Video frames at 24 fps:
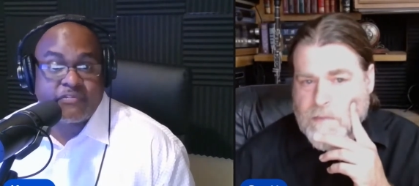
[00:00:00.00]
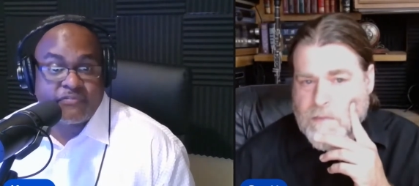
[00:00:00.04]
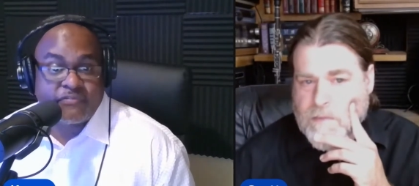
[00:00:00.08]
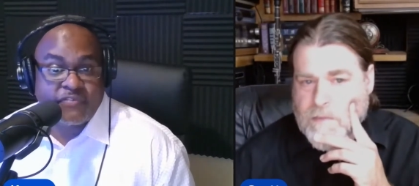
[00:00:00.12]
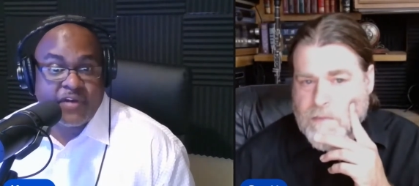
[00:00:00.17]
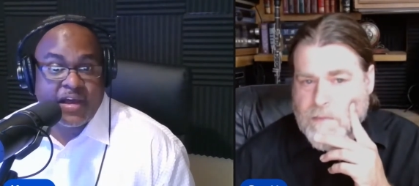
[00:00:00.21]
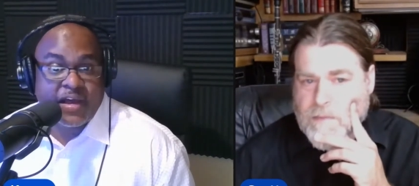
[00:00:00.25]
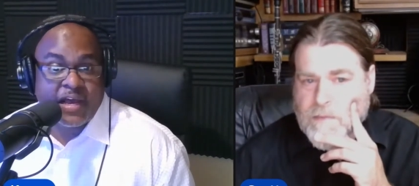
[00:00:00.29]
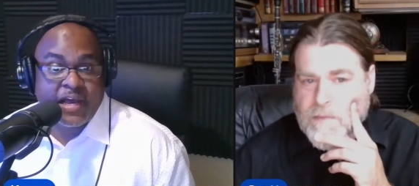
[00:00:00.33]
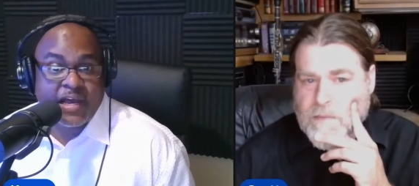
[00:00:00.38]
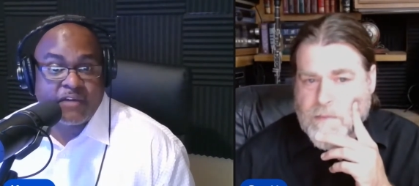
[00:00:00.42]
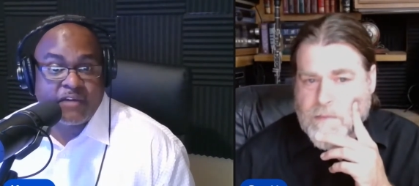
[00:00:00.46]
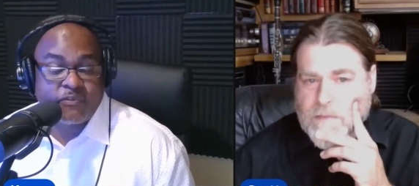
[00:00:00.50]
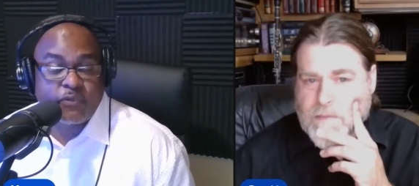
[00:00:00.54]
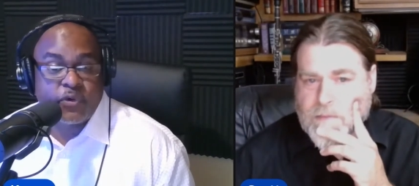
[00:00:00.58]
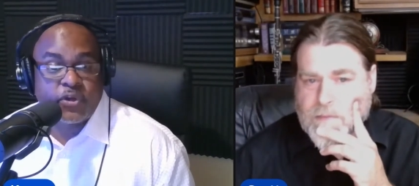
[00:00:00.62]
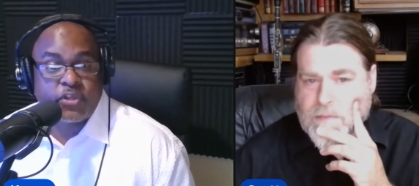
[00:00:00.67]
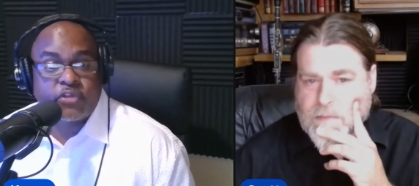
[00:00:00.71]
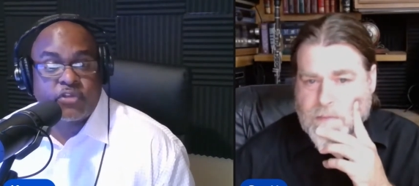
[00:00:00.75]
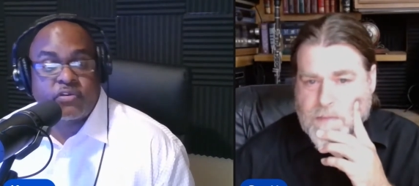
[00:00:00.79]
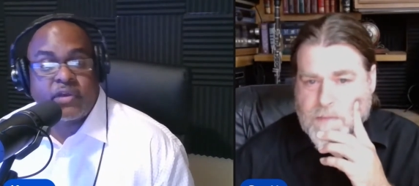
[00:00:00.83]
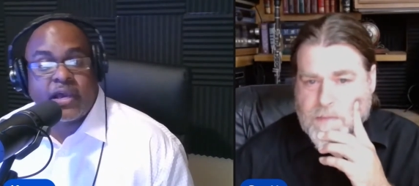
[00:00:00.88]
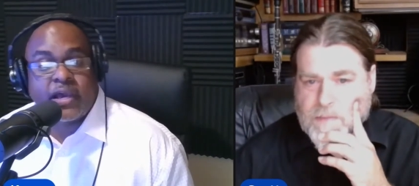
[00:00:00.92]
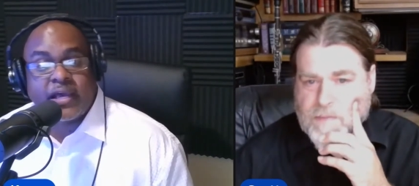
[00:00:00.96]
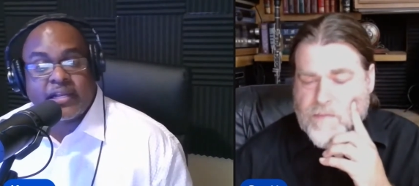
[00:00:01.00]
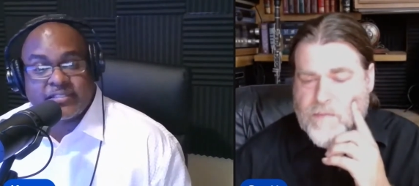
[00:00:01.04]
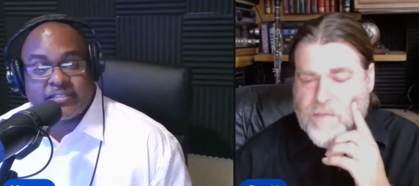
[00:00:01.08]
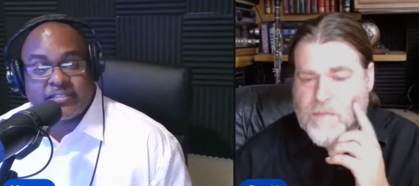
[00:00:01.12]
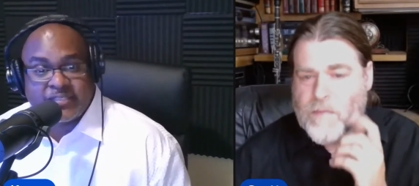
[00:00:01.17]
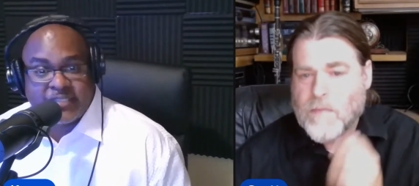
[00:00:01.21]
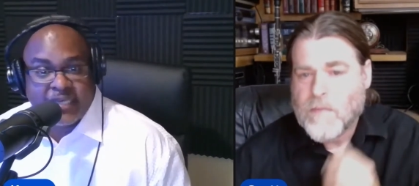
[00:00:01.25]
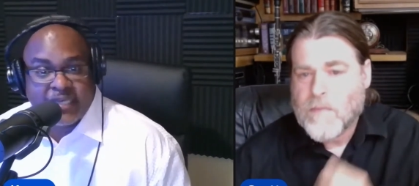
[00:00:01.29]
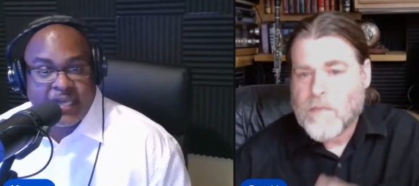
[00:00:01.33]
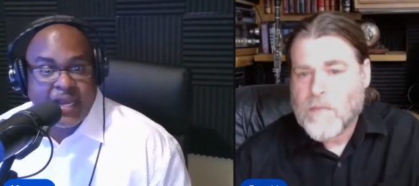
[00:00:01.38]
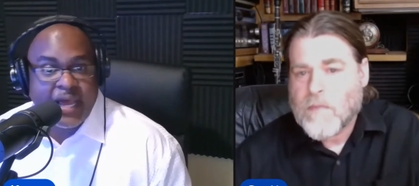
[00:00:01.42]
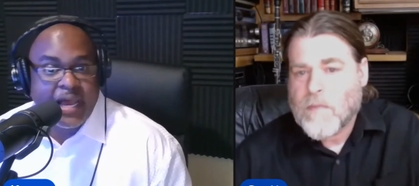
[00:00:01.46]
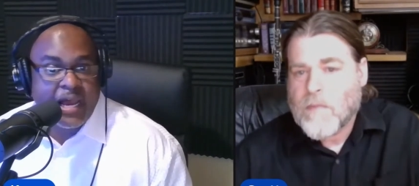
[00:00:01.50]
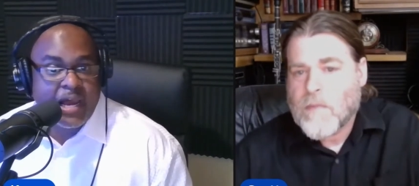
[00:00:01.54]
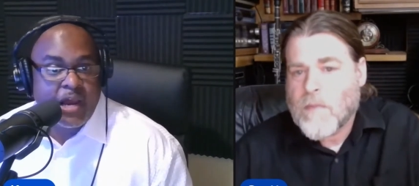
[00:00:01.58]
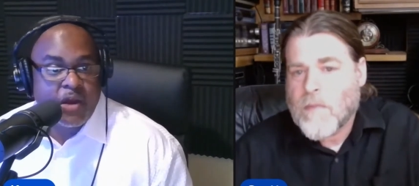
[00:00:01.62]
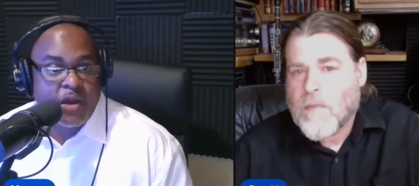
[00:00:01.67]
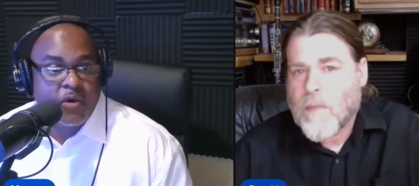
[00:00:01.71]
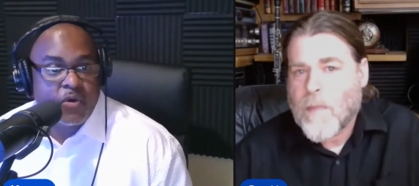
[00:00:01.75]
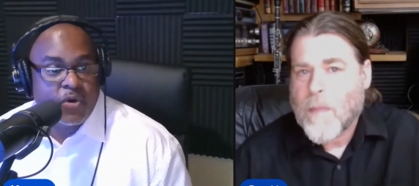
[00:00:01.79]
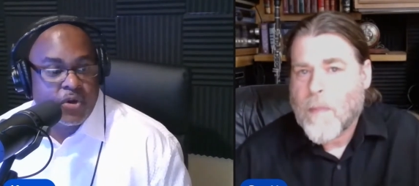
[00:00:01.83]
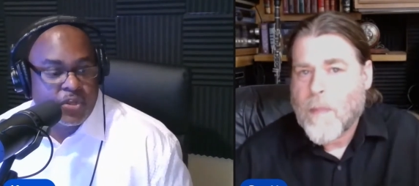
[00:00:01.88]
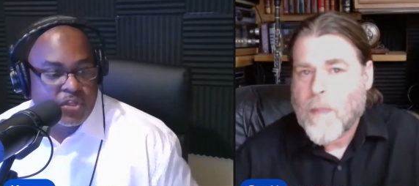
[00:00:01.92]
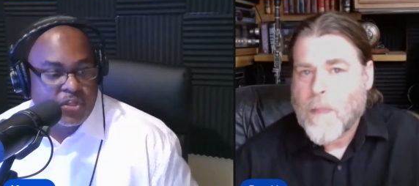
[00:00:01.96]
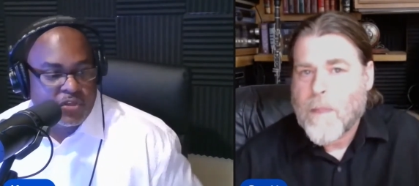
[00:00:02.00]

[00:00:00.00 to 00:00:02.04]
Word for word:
Speaker 1: to five where you got a set hour,